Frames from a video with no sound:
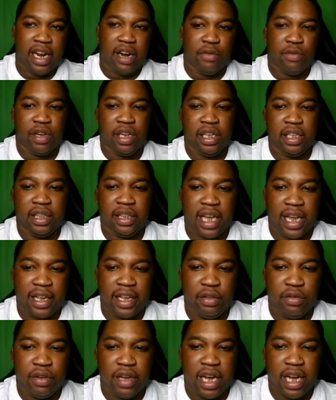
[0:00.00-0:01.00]
I really
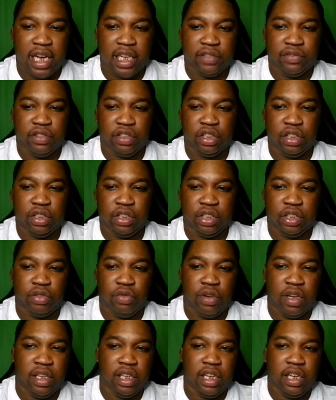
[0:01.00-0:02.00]
thank you guys for
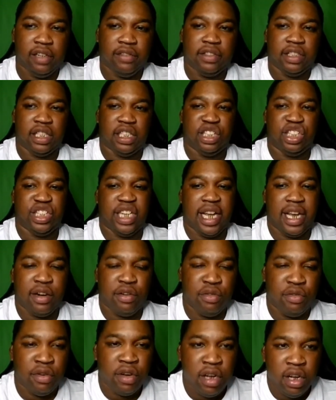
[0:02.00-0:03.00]
showing love to the
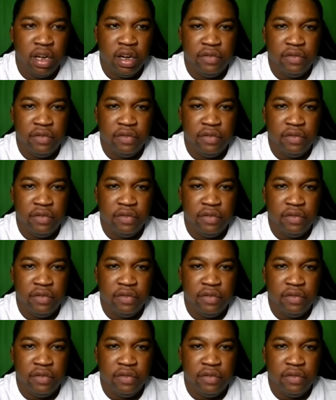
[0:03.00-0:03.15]
channel